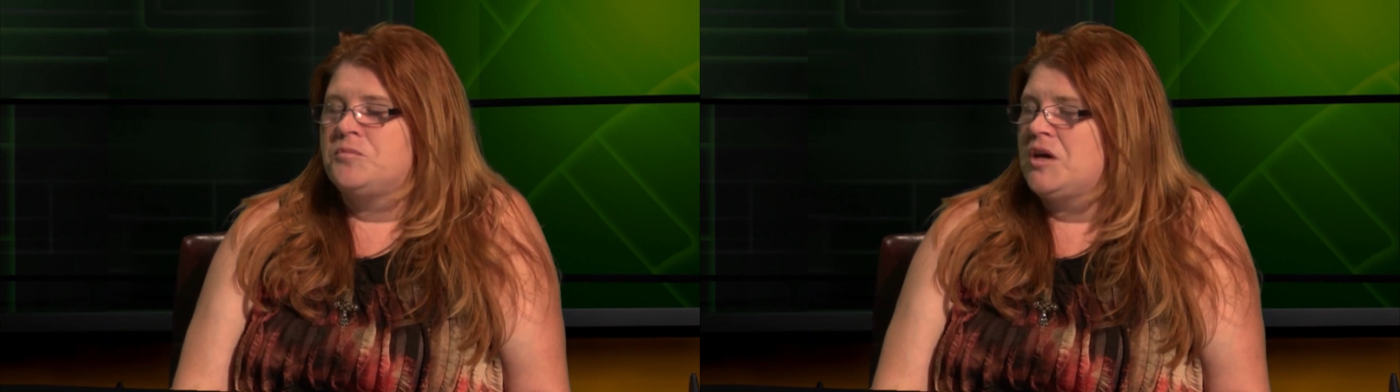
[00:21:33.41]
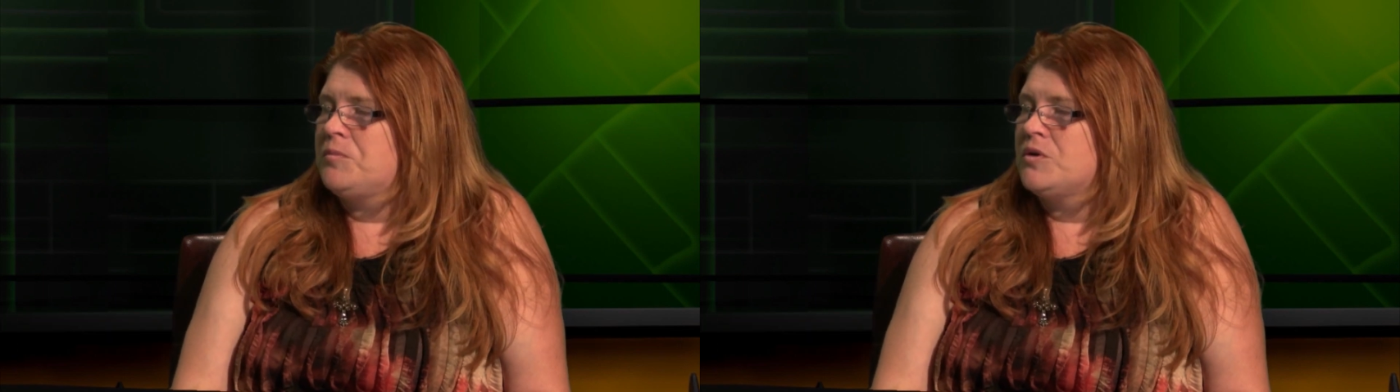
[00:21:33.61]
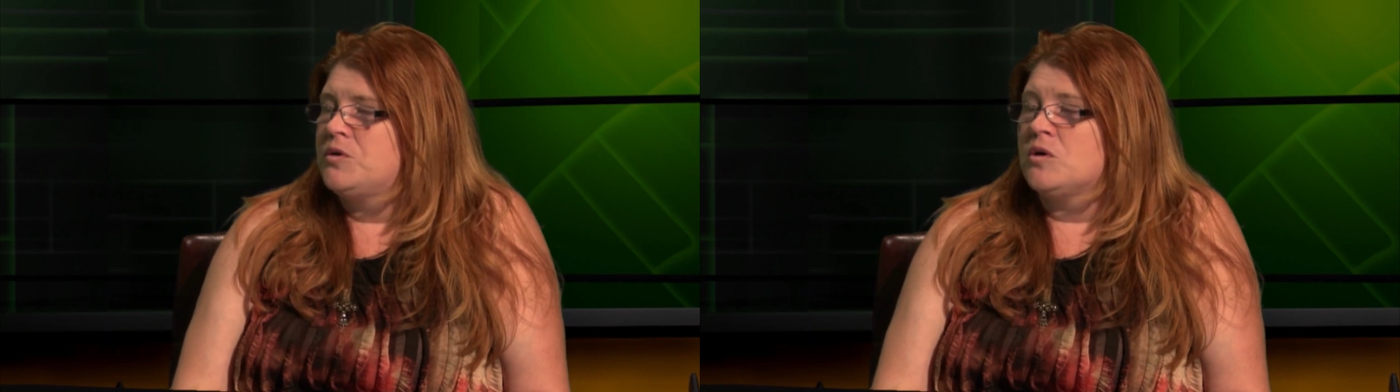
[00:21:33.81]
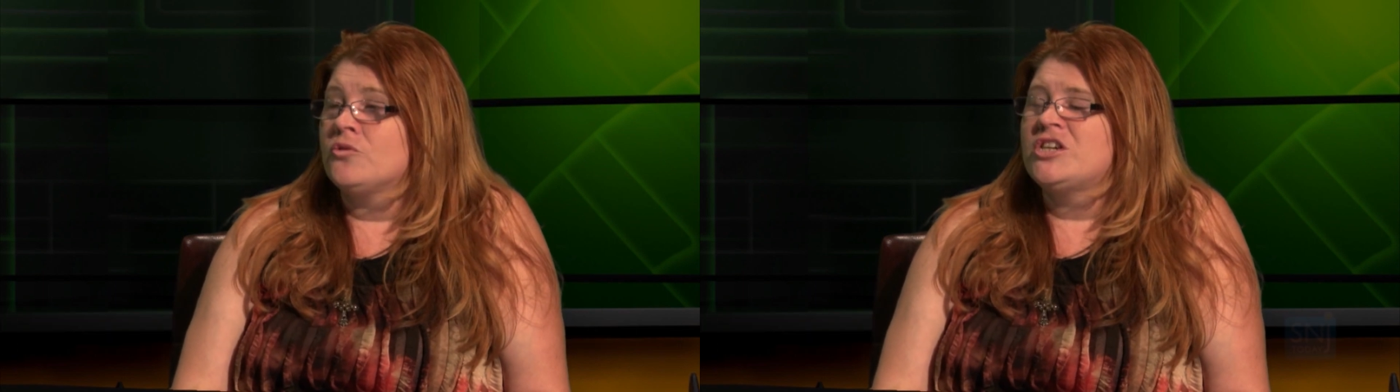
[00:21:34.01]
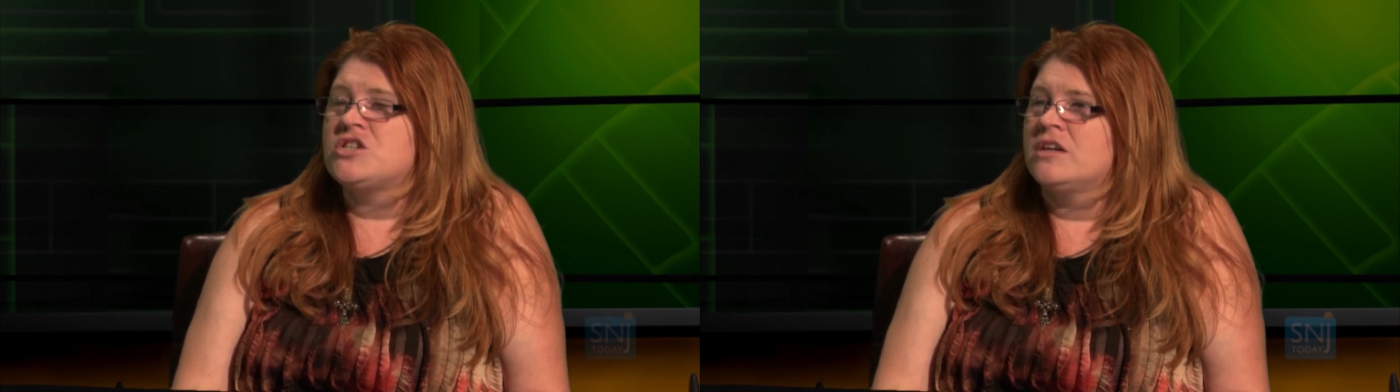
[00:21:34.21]
people who are
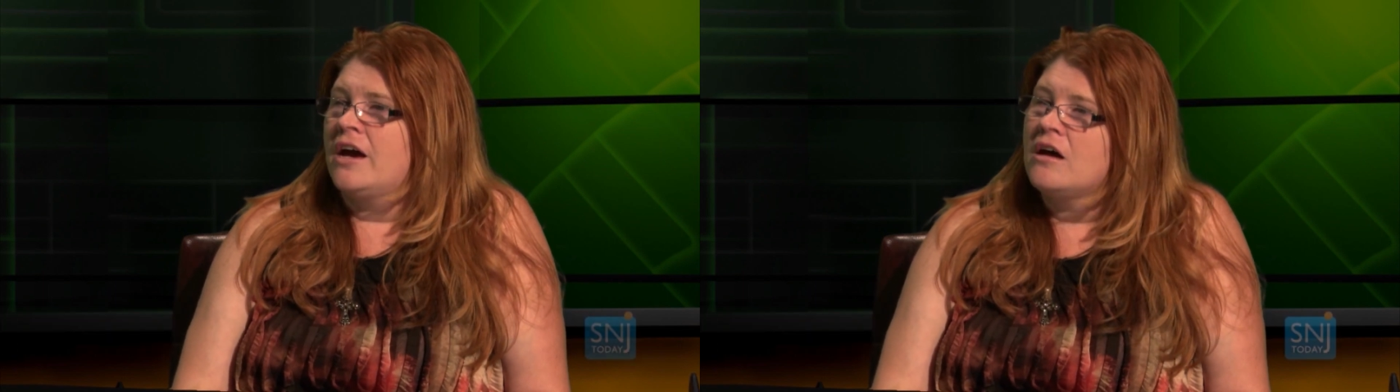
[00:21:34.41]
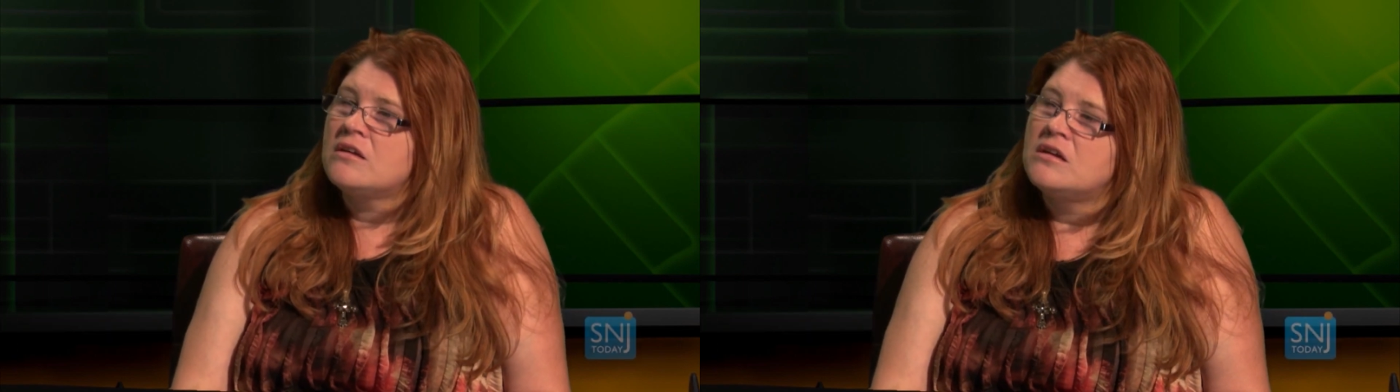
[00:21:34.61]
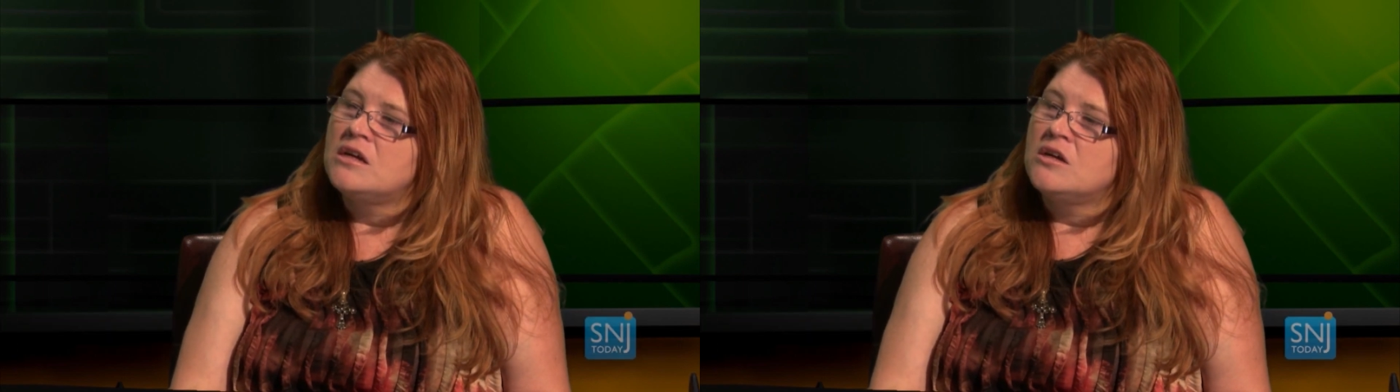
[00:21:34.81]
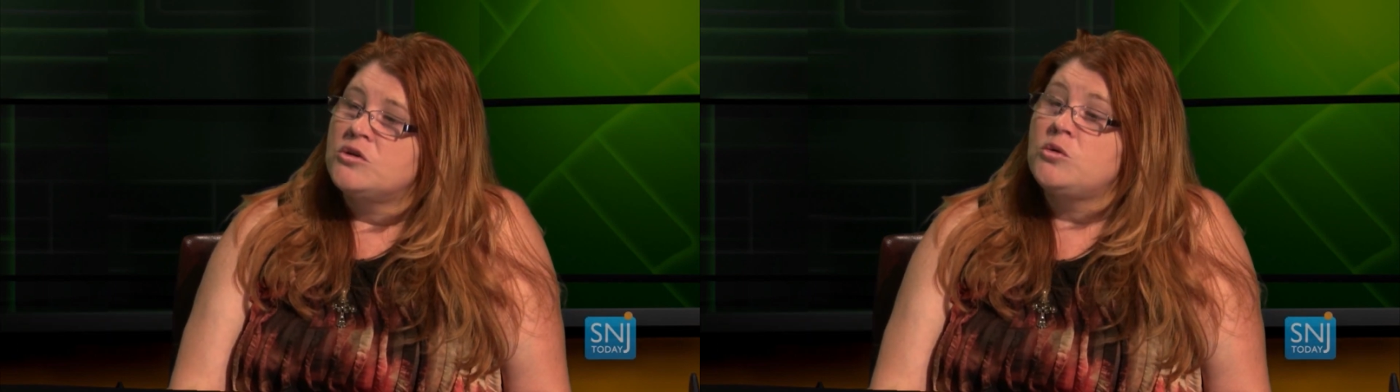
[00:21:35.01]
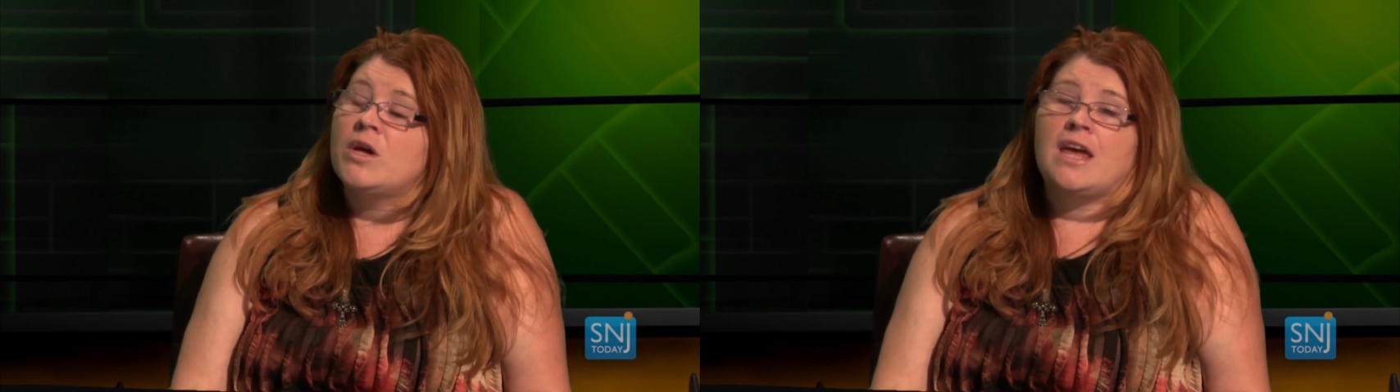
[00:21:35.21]
reaching out,
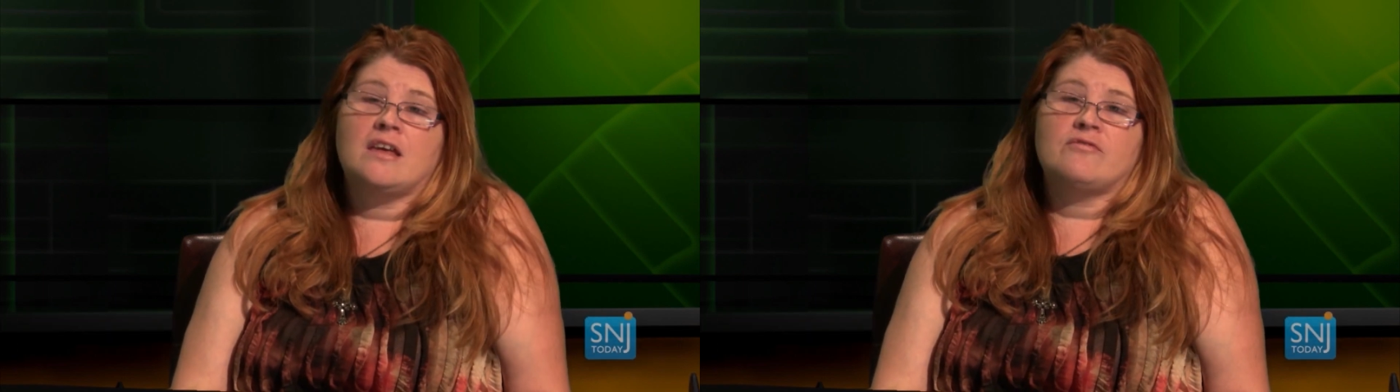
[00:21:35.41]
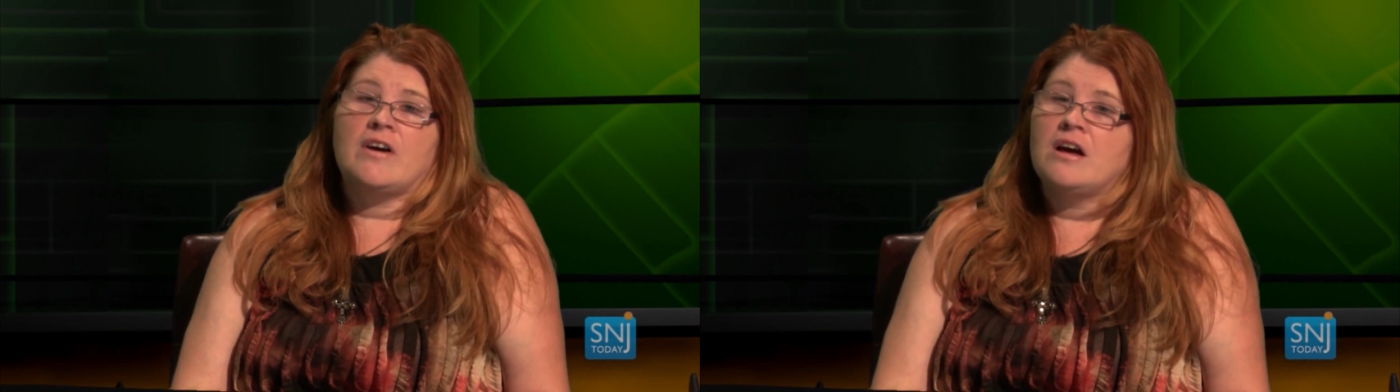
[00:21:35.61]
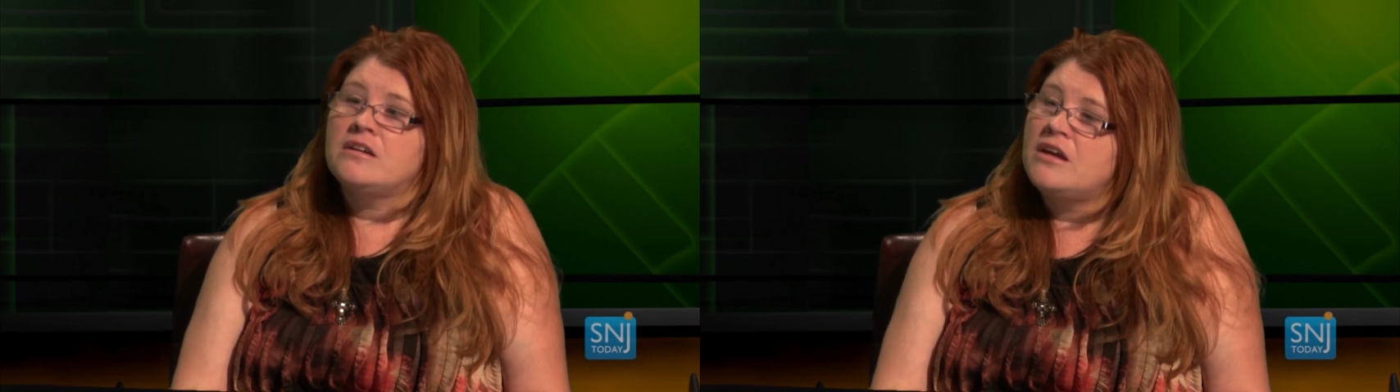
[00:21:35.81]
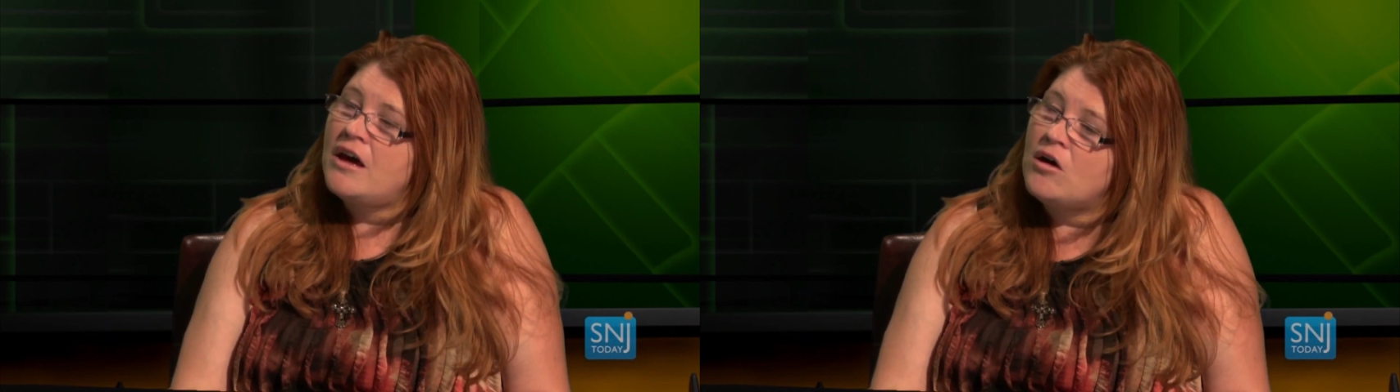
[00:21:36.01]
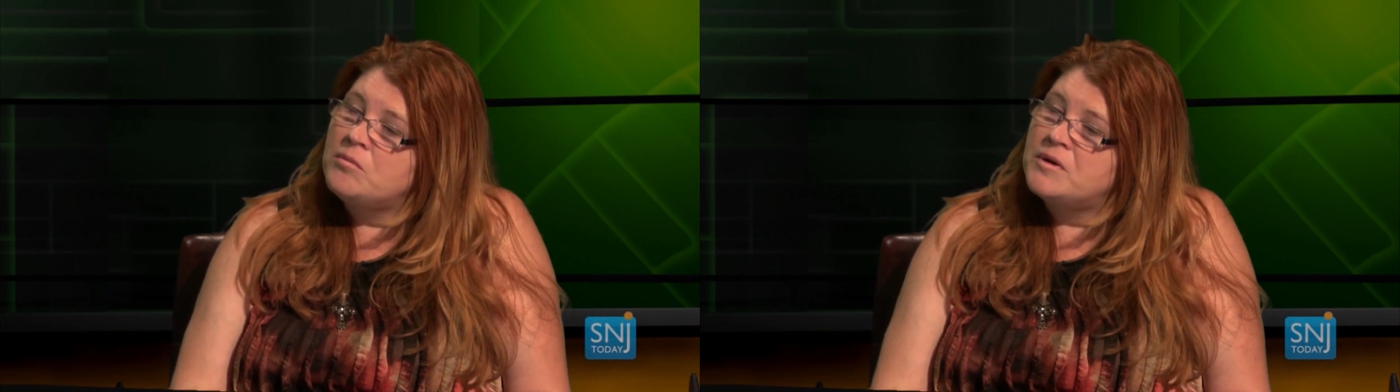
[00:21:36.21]
who can't find
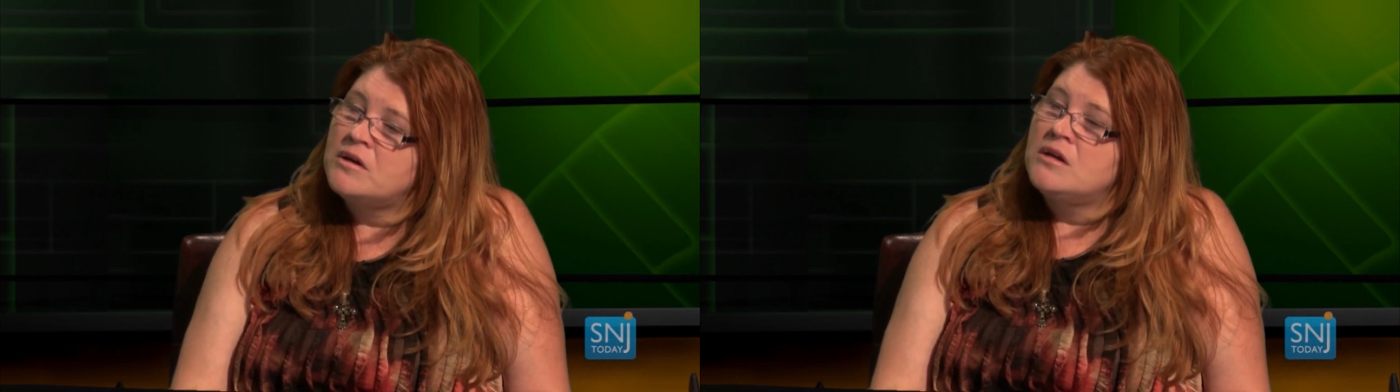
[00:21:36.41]
help,